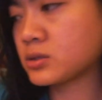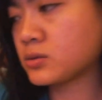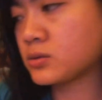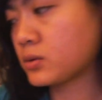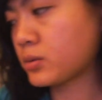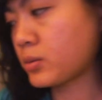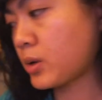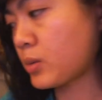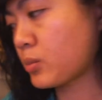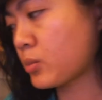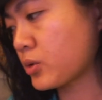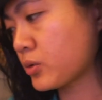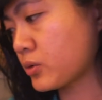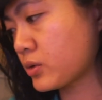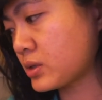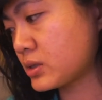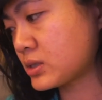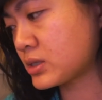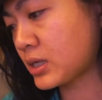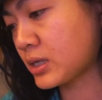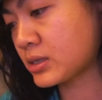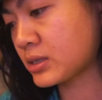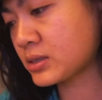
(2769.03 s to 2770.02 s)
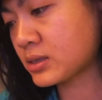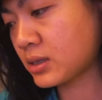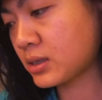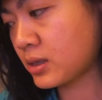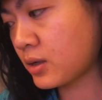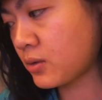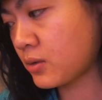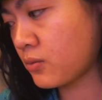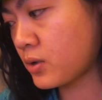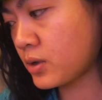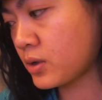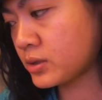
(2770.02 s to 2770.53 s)
to remember the text that
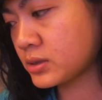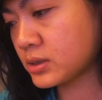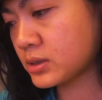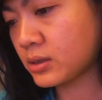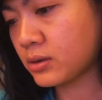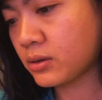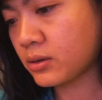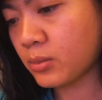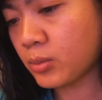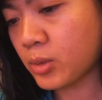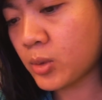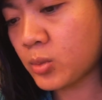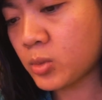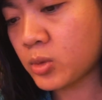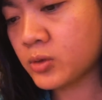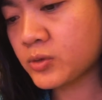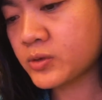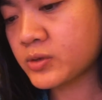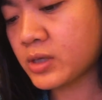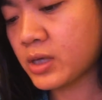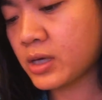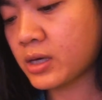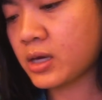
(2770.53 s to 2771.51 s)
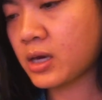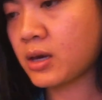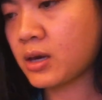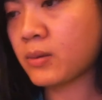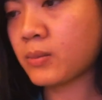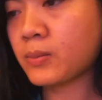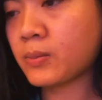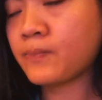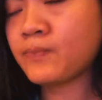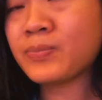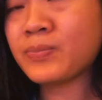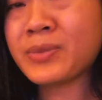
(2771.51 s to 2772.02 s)
I want in the bubbles. I
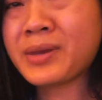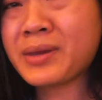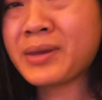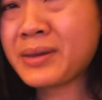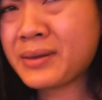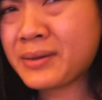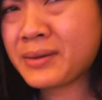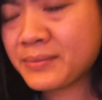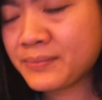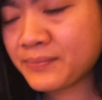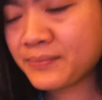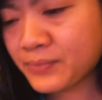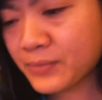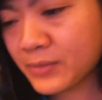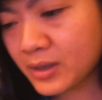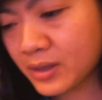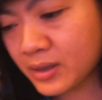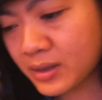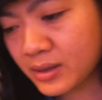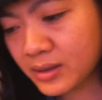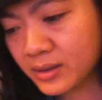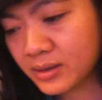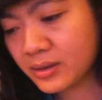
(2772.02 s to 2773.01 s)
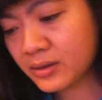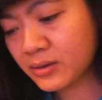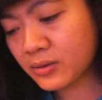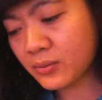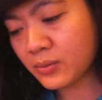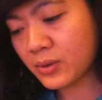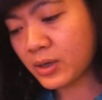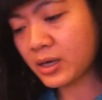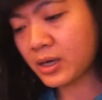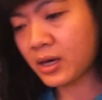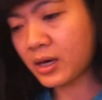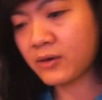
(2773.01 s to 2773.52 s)
am the
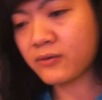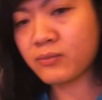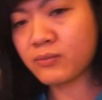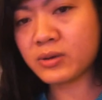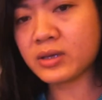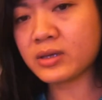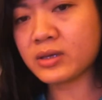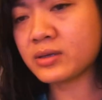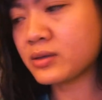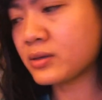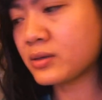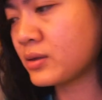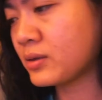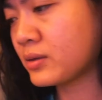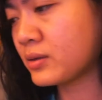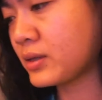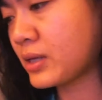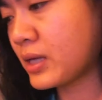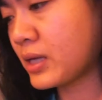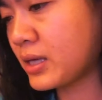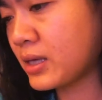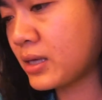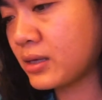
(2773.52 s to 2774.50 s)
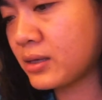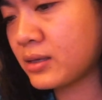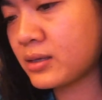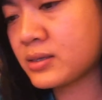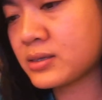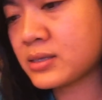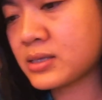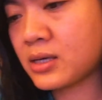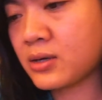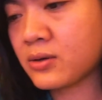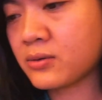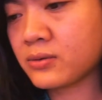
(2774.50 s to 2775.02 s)
way I've been laying
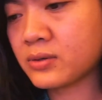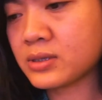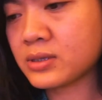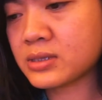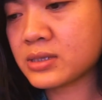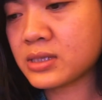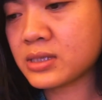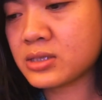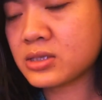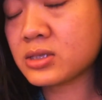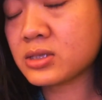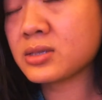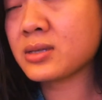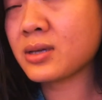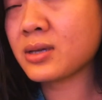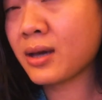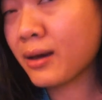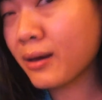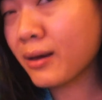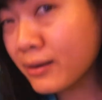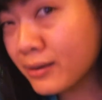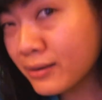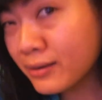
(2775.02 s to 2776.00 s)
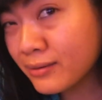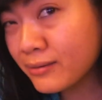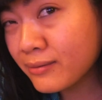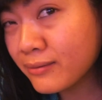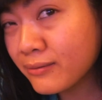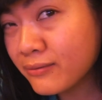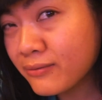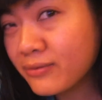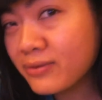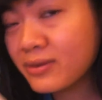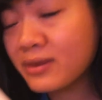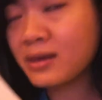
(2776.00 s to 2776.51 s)
this out is I just kind
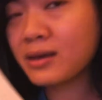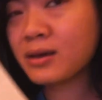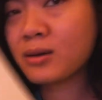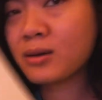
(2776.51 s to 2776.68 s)
of think